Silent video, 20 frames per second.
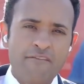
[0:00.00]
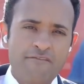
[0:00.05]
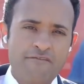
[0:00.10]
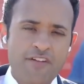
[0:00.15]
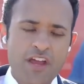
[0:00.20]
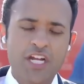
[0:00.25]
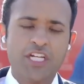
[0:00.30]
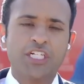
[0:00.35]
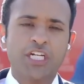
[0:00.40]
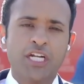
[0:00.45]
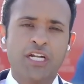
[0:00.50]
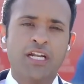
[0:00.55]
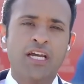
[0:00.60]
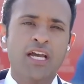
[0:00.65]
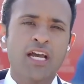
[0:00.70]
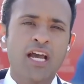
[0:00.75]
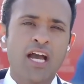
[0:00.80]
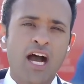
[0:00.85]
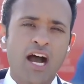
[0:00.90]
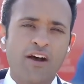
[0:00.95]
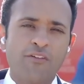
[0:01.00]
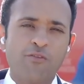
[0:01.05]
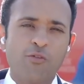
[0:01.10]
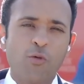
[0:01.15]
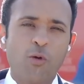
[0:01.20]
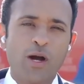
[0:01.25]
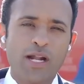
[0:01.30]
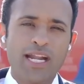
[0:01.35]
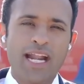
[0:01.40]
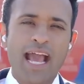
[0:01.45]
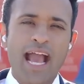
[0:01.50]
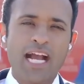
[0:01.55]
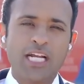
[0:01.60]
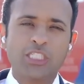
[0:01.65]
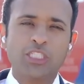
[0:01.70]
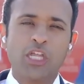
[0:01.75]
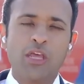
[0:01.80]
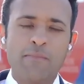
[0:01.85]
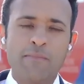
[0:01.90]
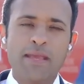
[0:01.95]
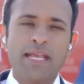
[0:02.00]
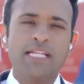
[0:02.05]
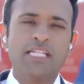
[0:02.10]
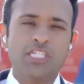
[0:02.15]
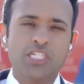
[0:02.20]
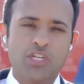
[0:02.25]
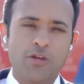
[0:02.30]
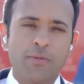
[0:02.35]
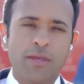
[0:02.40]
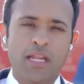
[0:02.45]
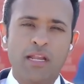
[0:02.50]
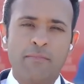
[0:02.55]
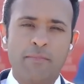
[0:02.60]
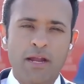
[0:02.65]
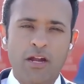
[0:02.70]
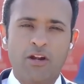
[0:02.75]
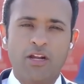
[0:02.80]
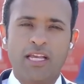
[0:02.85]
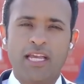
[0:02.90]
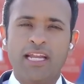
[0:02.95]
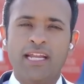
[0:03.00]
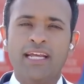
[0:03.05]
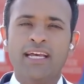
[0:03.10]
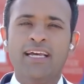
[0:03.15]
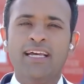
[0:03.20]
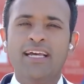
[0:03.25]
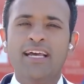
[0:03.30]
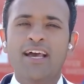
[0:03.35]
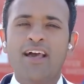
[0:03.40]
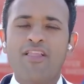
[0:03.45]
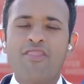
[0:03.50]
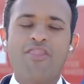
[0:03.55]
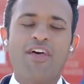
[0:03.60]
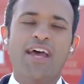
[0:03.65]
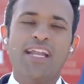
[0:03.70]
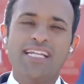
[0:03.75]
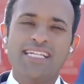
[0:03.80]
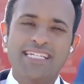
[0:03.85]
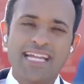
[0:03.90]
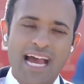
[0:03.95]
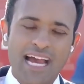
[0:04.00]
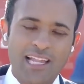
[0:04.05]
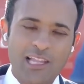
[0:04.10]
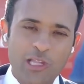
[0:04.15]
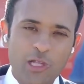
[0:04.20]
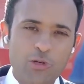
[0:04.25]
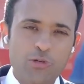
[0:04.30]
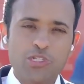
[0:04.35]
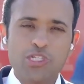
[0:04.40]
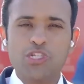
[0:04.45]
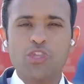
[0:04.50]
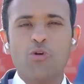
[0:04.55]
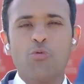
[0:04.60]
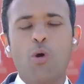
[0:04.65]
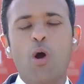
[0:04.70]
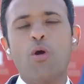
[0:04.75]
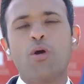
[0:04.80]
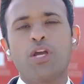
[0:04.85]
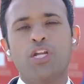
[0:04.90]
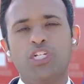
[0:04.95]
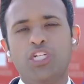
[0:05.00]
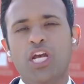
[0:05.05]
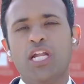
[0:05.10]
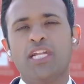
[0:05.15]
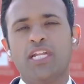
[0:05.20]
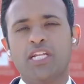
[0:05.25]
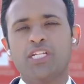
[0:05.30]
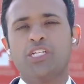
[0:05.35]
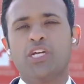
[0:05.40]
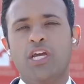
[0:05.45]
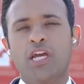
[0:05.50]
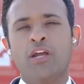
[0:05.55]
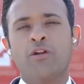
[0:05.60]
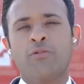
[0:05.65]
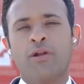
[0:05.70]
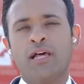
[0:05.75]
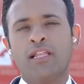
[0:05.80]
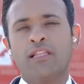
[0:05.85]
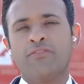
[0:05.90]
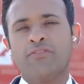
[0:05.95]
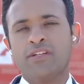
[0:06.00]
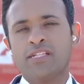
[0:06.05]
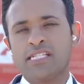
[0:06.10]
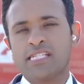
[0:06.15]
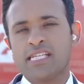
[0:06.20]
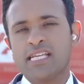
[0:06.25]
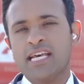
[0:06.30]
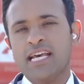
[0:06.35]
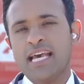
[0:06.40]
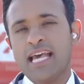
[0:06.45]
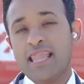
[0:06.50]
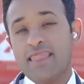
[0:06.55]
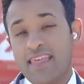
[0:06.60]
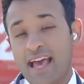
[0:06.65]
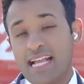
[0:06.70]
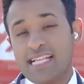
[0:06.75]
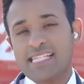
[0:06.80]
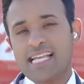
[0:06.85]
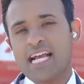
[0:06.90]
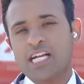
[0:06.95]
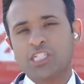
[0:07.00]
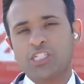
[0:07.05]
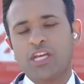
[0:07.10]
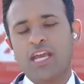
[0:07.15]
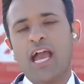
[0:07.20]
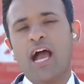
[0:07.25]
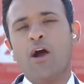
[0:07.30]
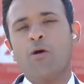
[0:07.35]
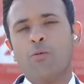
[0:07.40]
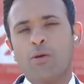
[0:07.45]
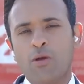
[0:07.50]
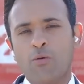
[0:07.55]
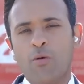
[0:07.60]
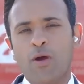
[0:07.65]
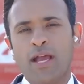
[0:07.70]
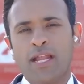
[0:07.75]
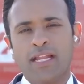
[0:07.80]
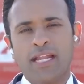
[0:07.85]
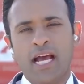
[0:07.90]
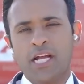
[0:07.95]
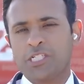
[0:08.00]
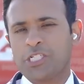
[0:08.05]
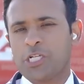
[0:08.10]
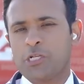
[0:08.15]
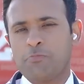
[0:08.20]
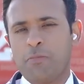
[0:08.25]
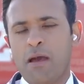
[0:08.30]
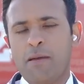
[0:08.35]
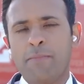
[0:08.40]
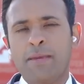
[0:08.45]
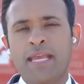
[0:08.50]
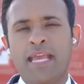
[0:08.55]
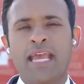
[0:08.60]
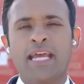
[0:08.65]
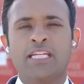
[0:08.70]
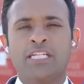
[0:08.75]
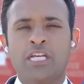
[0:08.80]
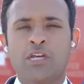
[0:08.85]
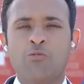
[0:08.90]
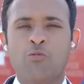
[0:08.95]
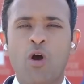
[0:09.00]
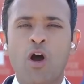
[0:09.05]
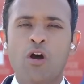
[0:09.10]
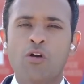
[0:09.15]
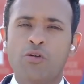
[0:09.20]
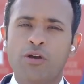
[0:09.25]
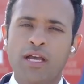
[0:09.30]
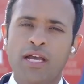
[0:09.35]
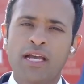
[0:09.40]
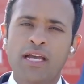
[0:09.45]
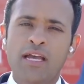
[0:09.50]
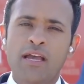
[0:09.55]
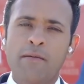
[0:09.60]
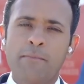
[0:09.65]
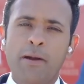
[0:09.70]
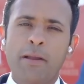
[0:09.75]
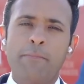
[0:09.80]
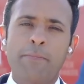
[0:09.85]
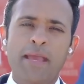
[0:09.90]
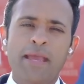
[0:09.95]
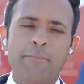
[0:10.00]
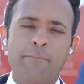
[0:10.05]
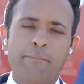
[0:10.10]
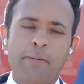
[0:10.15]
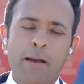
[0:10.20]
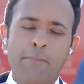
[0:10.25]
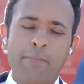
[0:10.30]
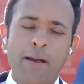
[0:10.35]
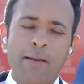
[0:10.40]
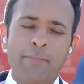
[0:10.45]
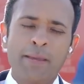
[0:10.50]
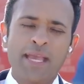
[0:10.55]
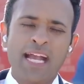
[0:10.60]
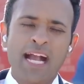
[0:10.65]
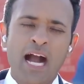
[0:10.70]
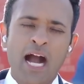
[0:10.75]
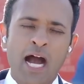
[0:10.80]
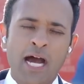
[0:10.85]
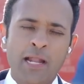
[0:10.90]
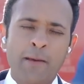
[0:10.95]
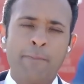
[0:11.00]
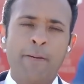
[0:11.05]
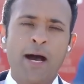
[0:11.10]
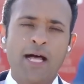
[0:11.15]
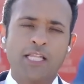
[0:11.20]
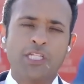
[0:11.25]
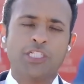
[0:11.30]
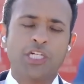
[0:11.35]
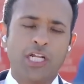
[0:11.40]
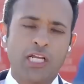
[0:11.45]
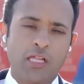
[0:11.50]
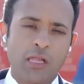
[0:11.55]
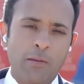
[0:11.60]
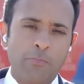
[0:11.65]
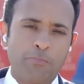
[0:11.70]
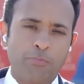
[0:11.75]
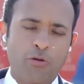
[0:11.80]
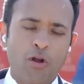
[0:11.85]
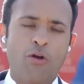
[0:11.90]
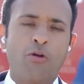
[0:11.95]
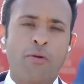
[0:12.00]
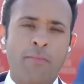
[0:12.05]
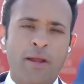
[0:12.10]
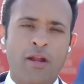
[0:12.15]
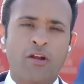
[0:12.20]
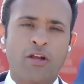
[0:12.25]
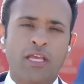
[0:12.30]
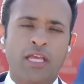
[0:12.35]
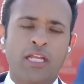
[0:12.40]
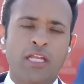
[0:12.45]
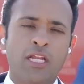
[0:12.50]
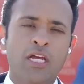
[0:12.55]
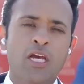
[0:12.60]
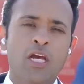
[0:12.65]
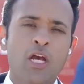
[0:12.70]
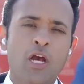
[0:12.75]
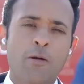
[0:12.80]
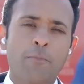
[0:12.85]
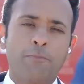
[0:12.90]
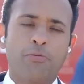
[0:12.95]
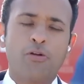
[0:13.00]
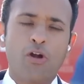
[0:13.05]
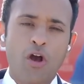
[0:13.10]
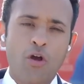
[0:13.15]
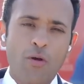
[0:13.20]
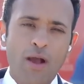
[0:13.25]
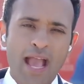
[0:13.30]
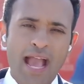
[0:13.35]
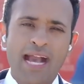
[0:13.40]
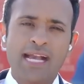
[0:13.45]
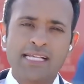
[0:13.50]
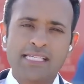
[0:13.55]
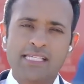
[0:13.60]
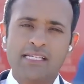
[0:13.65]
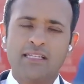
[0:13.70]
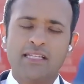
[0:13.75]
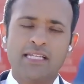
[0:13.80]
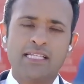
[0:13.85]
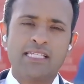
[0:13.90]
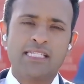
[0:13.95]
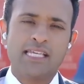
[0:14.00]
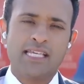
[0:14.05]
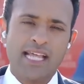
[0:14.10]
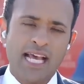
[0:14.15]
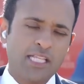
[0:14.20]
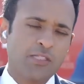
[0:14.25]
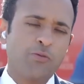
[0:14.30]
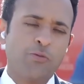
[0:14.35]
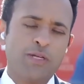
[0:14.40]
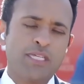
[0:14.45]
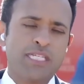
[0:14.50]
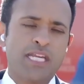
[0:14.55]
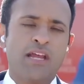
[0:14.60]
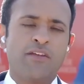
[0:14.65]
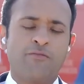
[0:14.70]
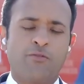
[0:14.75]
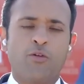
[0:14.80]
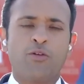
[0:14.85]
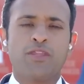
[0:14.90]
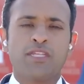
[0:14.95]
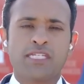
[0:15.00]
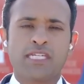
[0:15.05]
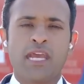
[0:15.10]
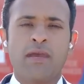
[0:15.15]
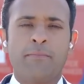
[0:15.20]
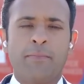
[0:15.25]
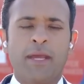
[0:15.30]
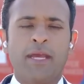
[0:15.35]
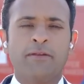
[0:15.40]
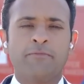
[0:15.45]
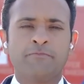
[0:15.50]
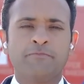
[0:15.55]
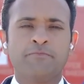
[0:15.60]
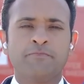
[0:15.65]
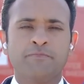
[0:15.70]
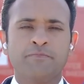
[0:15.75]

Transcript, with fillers: a vision of what it actually means to be an American that dilutes the woke agenda to irrelevance. That's actually how we win, not just by being anti woke, but be, by, by being unapologetically pro American pro excellence. And that's what we stand for in this campaign.